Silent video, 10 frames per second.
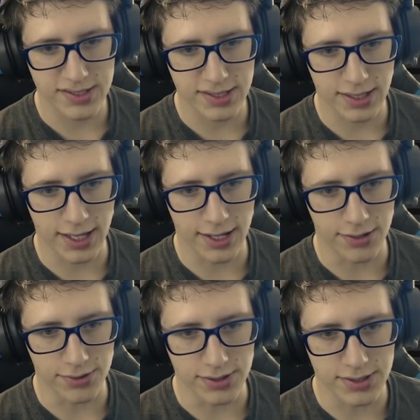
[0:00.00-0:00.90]

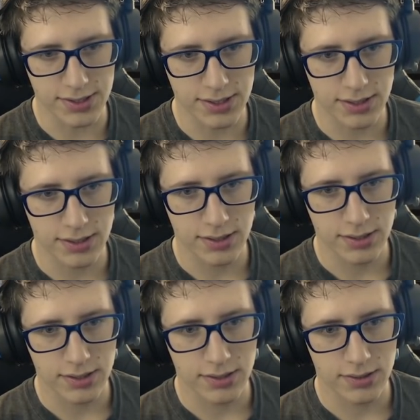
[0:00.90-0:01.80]
clouds.
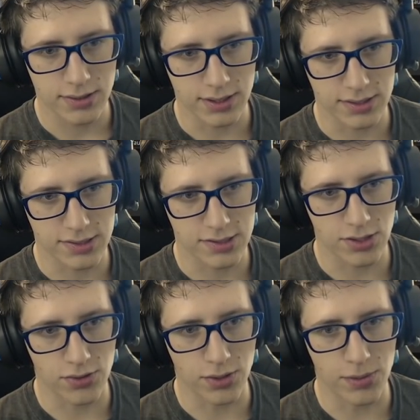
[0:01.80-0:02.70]
Let's
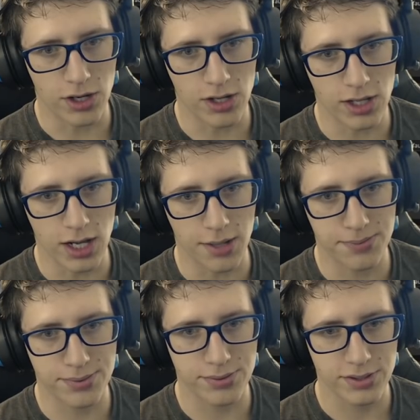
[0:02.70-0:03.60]
soak them all up.
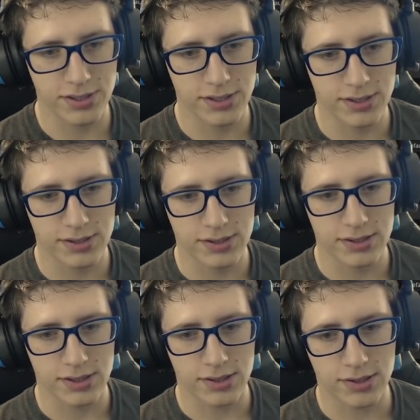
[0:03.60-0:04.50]

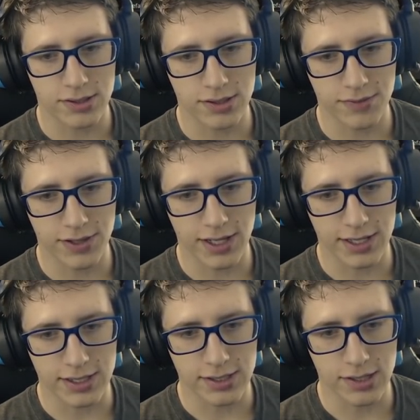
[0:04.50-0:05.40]
All of that
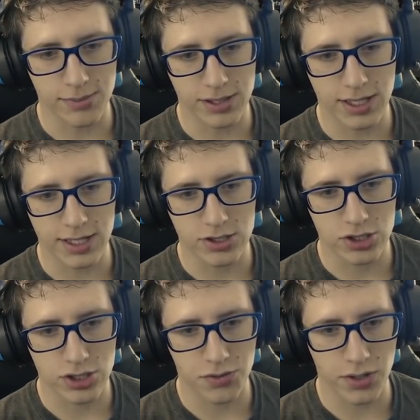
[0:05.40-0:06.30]
yummy
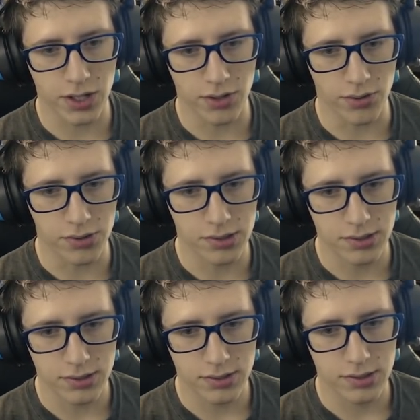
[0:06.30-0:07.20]
H2O.
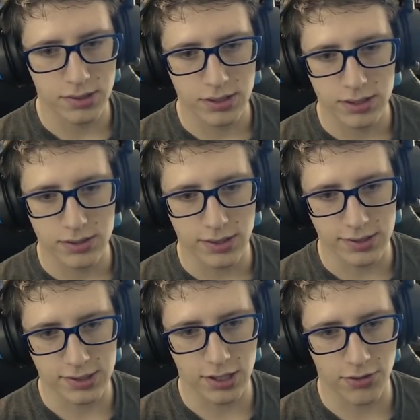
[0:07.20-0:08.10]

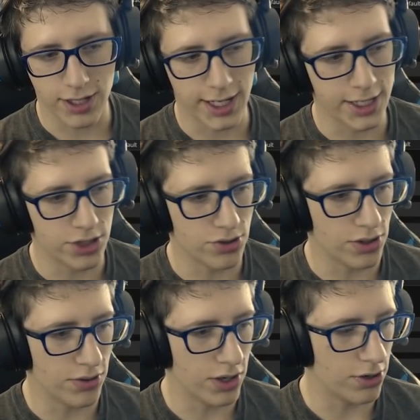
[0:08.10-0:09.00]
Let's go
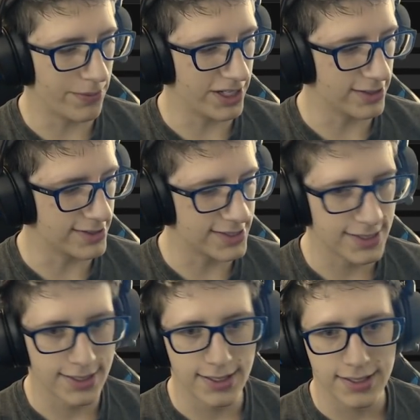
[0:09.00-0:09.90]
hydro homies.
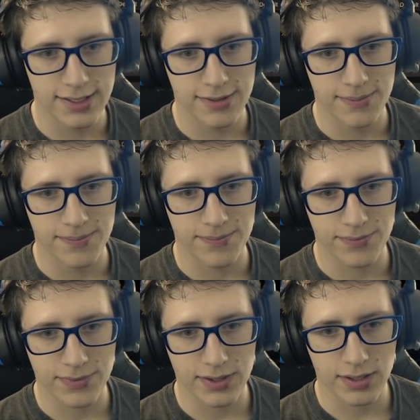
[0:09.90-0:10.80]

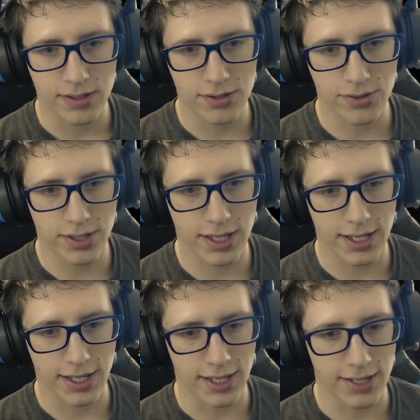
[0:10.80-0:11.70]

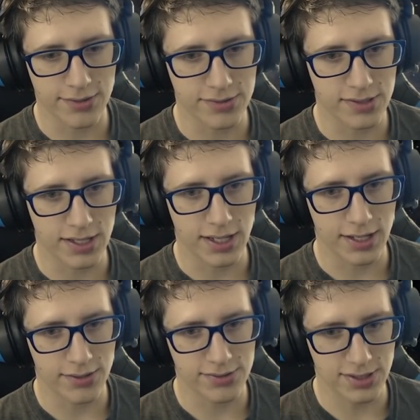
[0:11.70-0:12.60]
Okay, how's
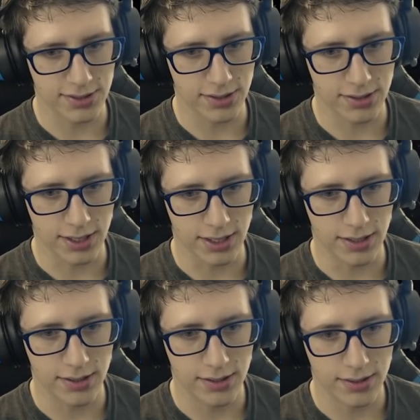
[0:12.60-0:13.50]
how's it looking?
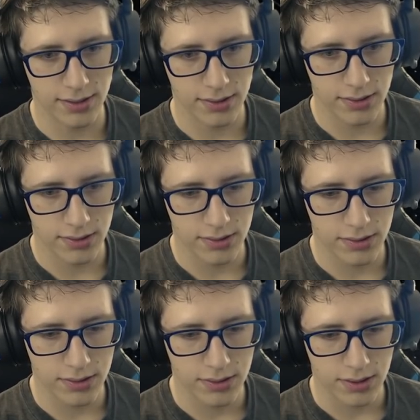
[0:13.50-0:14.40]

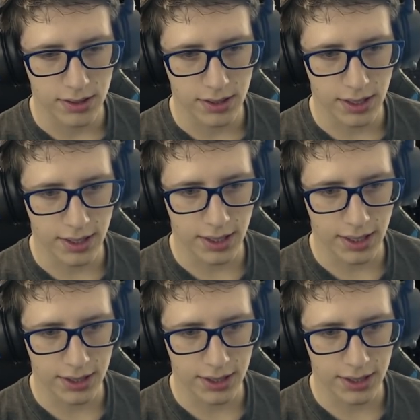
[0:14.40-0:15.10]
I I